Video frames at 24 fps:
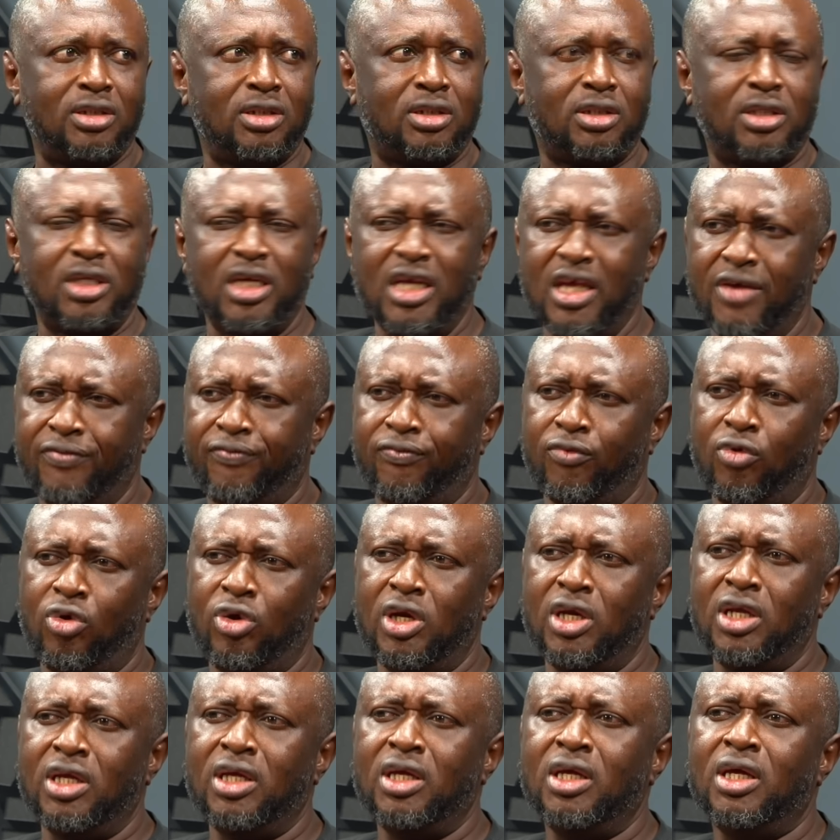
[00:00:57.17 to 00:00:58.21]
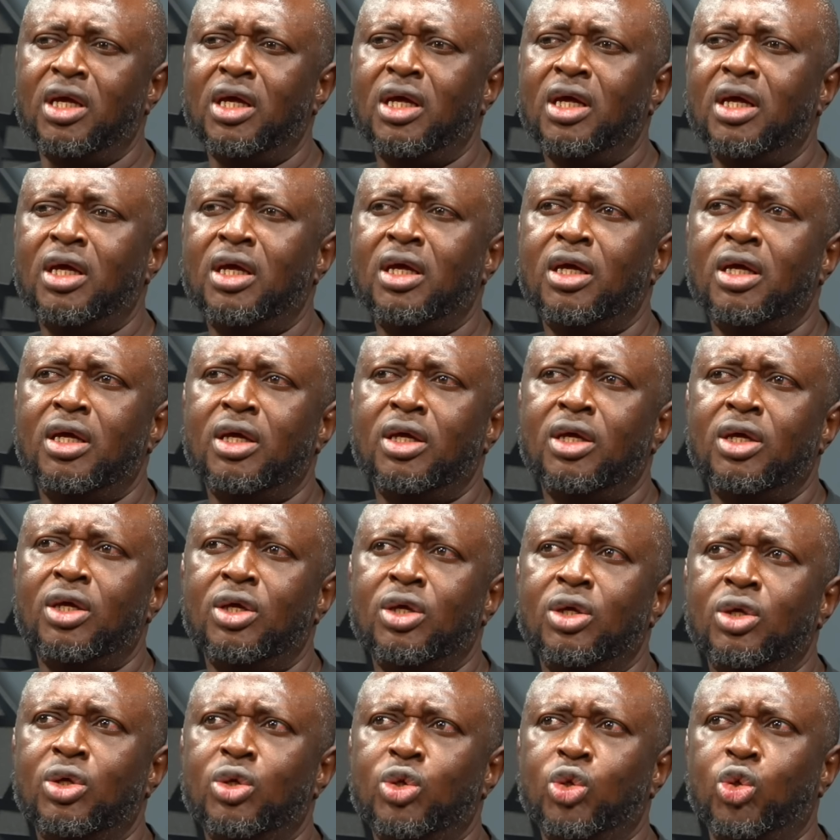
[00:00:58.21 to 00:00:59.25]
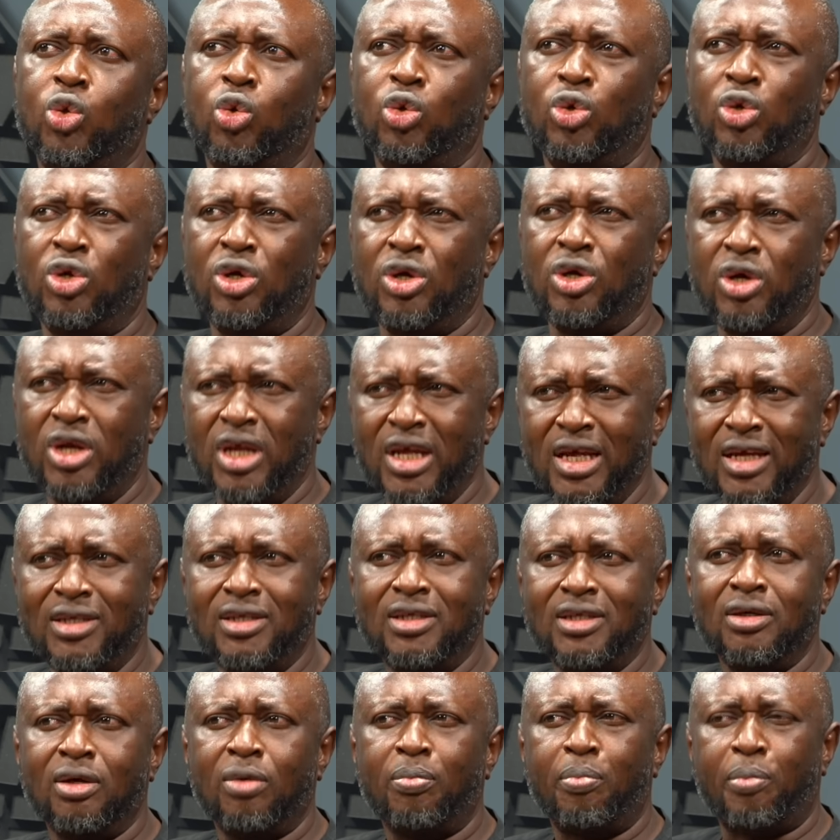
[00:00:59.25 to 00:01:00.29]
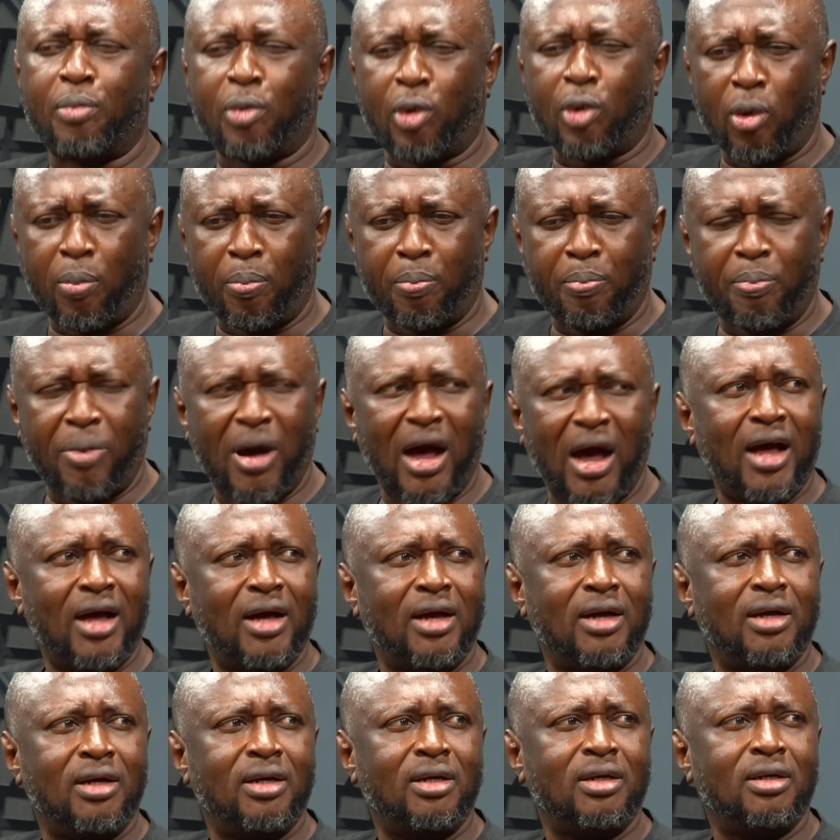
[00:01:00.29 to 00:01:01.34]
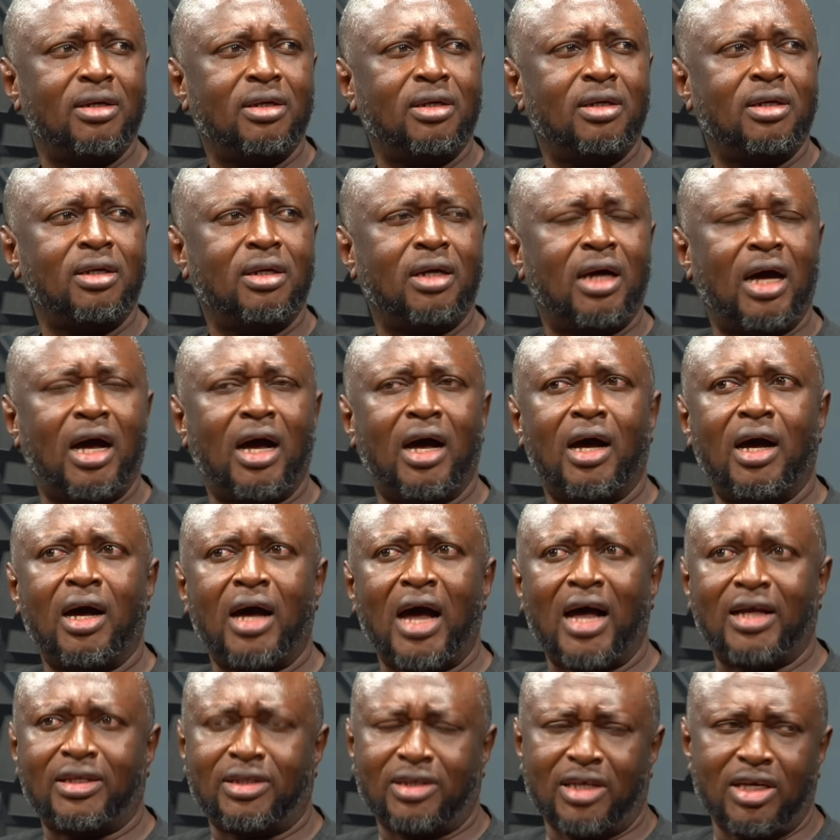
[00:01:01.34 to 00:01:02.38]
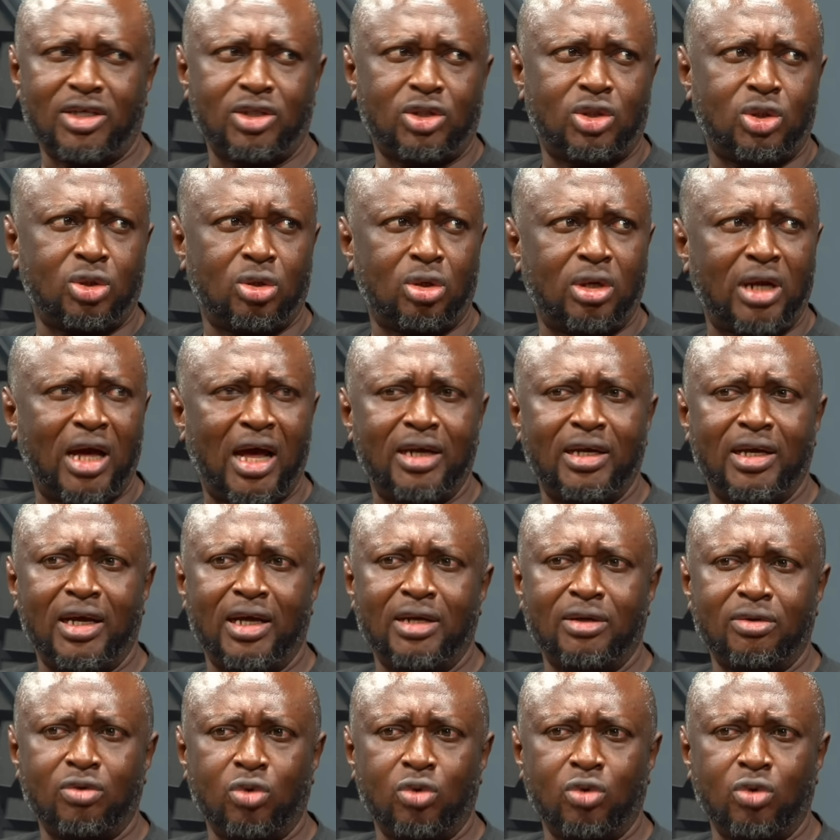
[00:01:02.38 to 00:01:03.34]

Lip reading: If only you need proper attention and then good